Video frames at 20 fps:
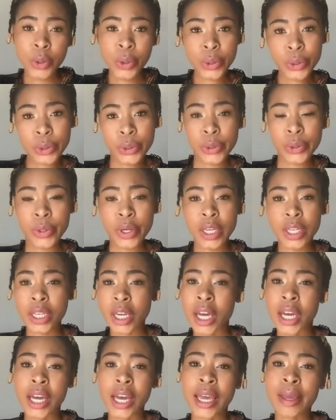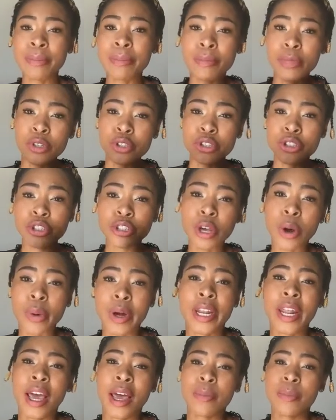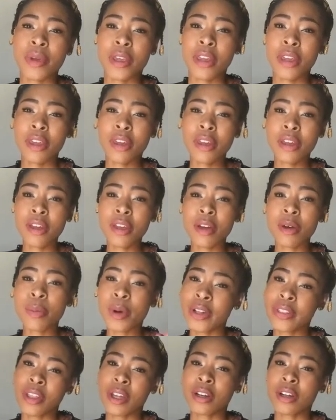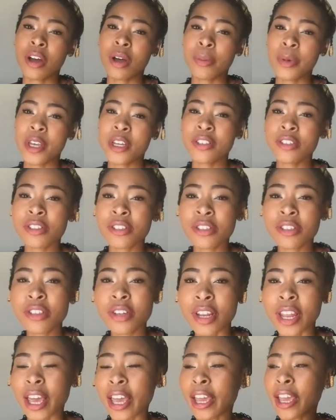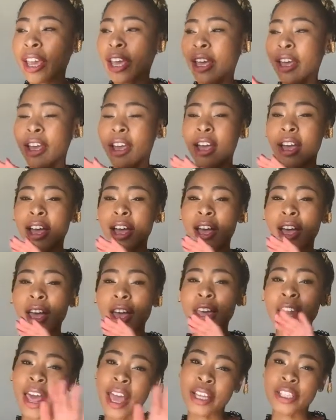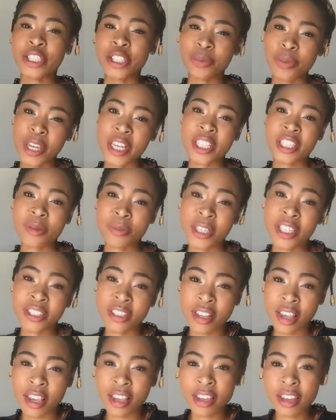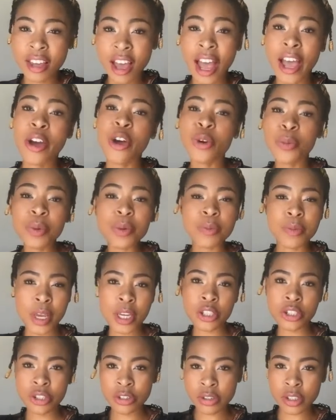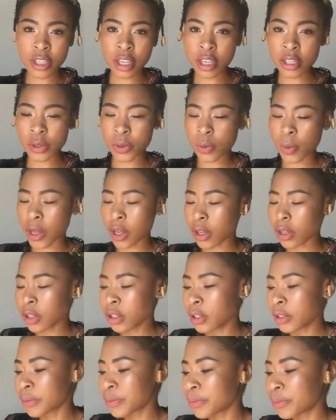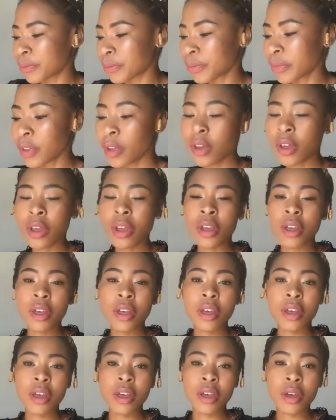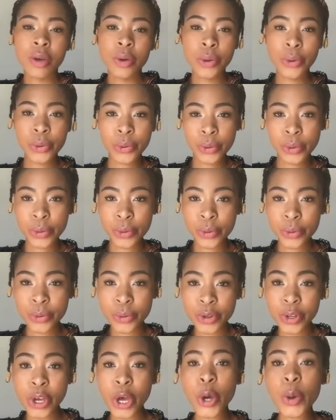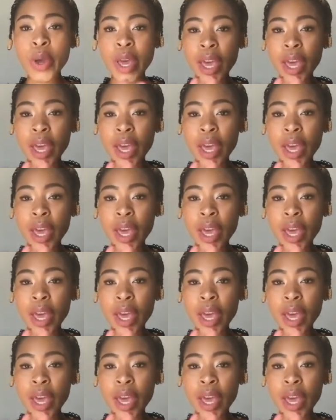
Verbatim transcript: Whew, yeah, I'm so unhappy about that comment. Like, it actually makes me sick. I hope it makes you sick as well. Whew.